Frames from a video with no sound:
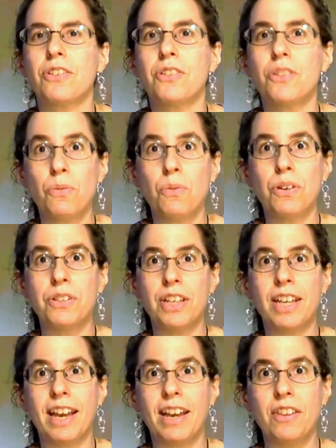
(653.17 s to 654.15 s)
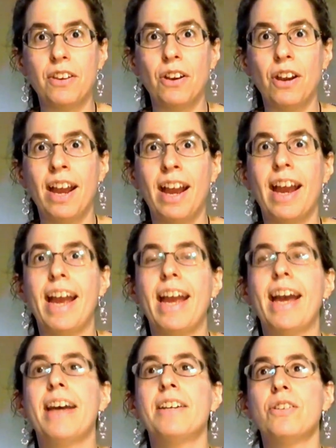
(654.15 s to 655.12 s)
So we're together,
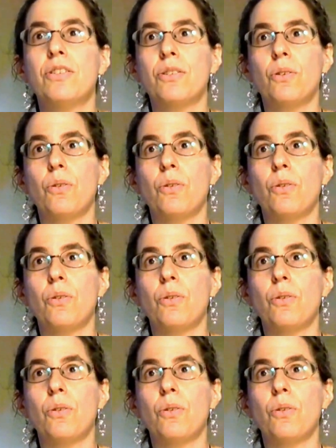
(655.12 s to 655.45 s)
and